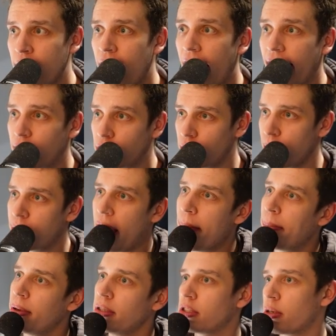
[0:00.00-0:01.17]
I got some
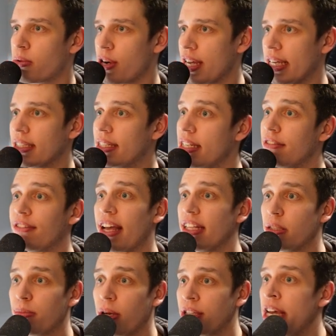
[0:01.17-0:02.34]
Tempest to break his defense,
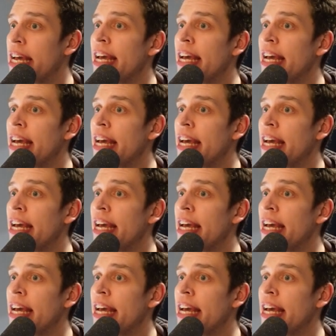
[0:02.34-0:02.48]
but